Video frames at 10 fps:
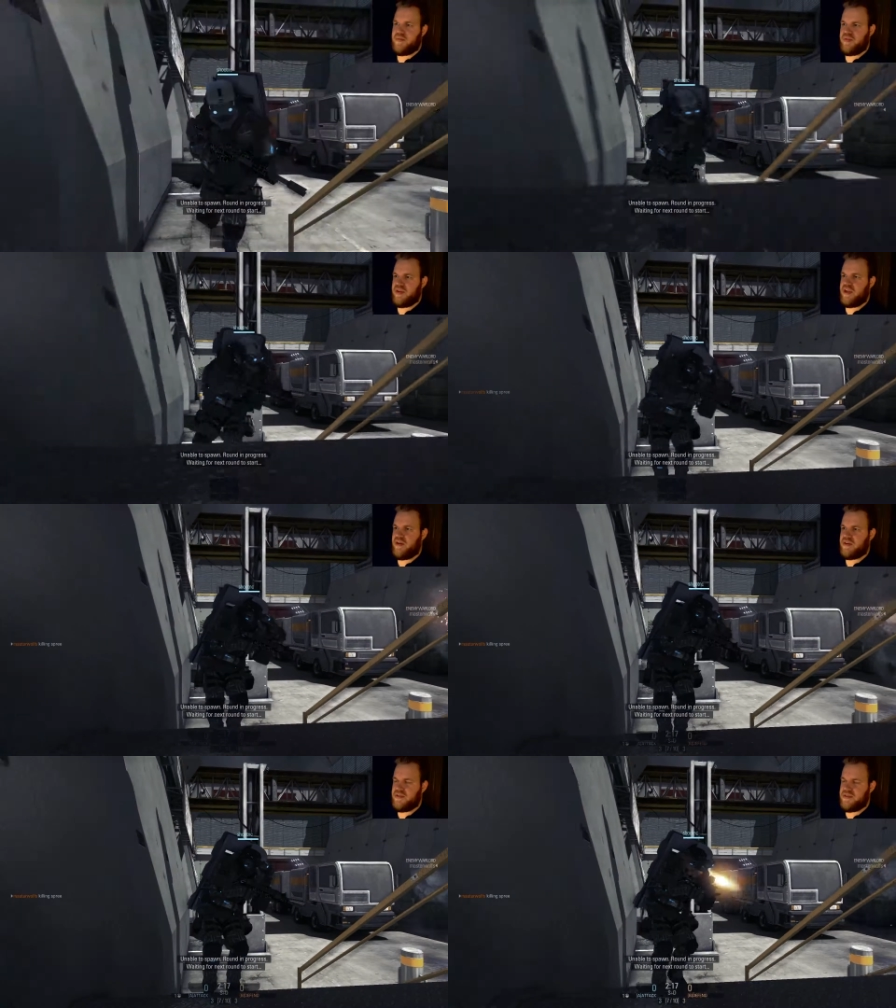output
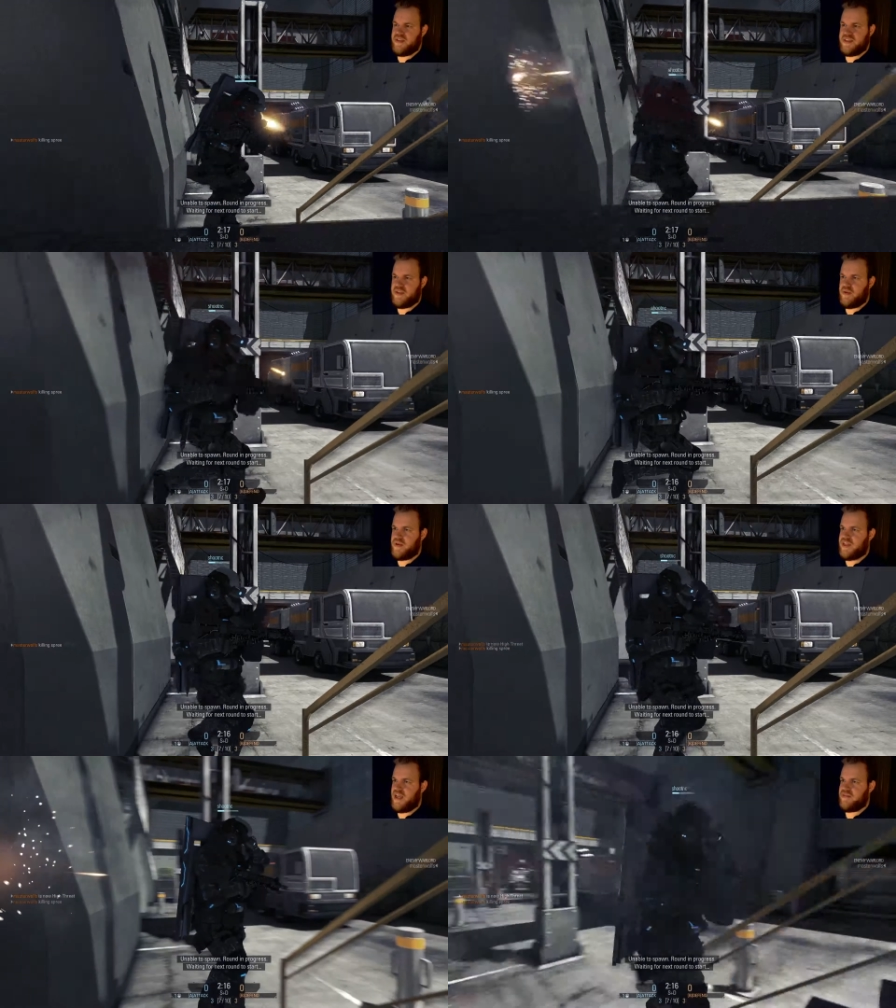characters. This is
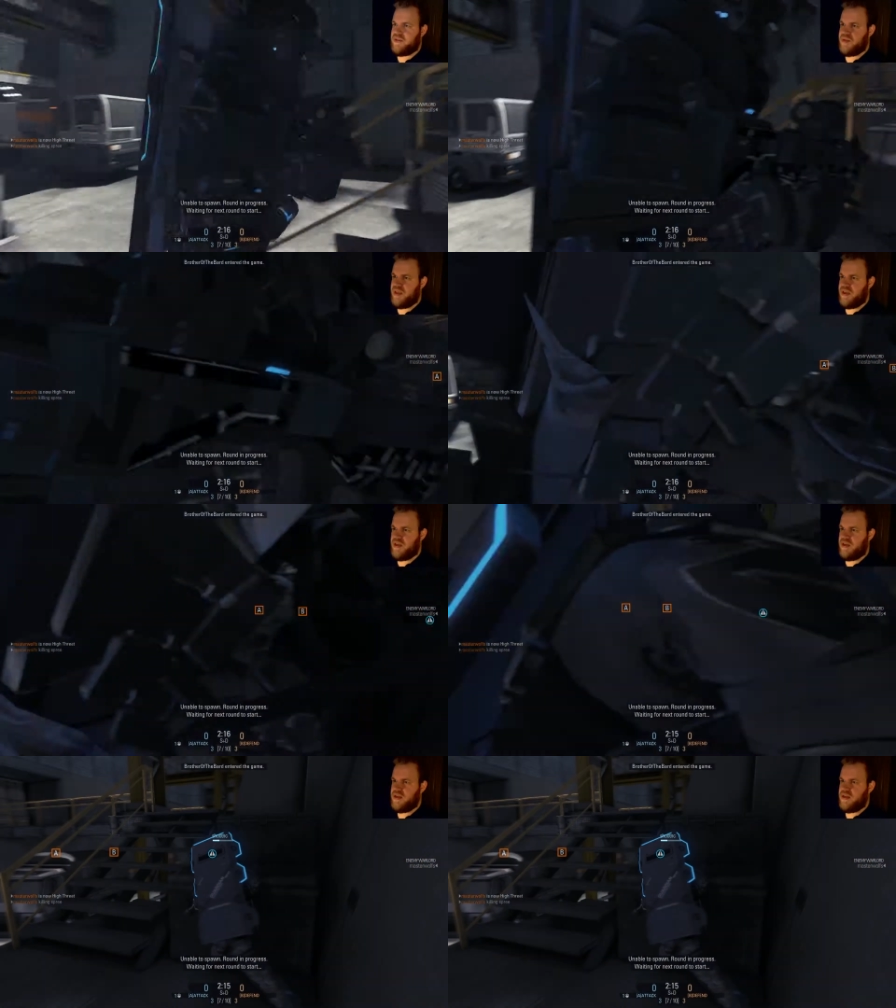going to have to be